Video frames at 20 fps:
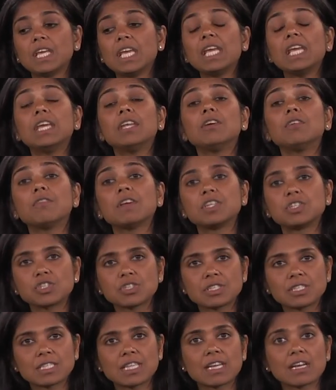
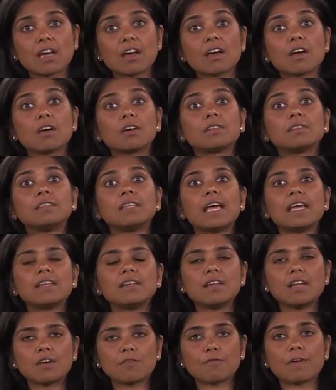interventions that are
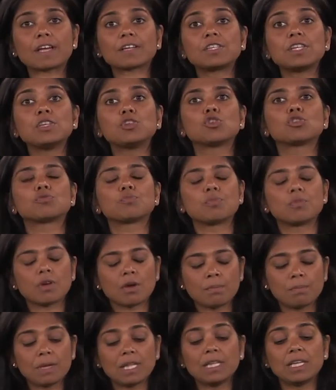then affecting your
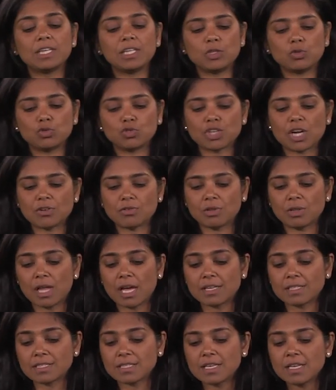ability to
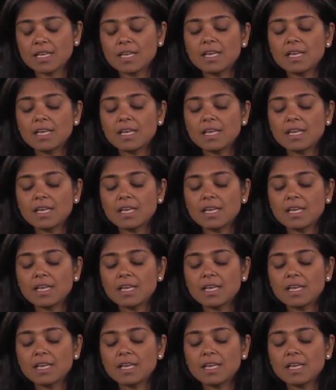generalize.